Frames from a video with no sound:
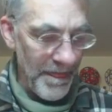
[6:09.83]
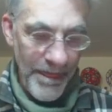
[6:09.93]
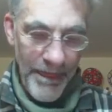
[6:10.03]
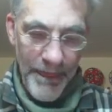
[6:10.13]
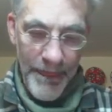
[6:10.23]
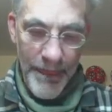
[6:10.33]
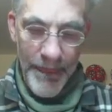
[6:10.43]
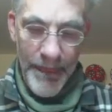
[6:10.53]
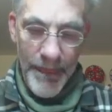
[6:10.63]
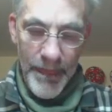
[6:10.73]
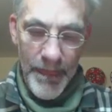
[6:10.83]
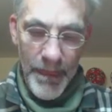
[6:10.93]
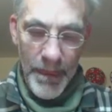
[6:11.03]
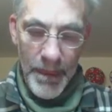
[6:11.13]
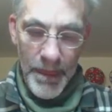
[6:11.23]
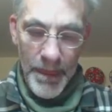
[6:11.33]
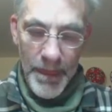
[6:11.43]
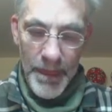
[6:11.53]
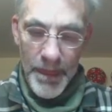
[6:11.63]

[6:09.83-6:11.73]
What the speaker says: (no one is talking)